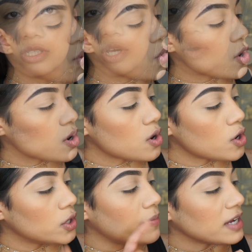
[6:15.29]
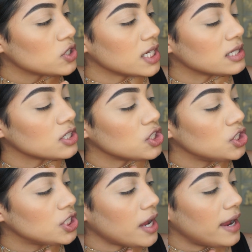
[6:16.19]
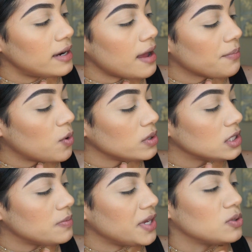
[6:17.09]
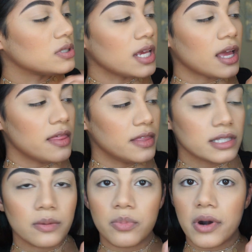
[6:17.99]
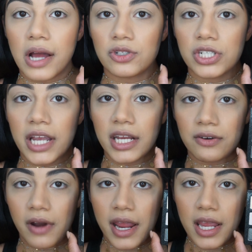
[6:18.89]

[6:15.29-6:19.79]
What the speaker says: For my transition shade, I'm going to be using this brown shade right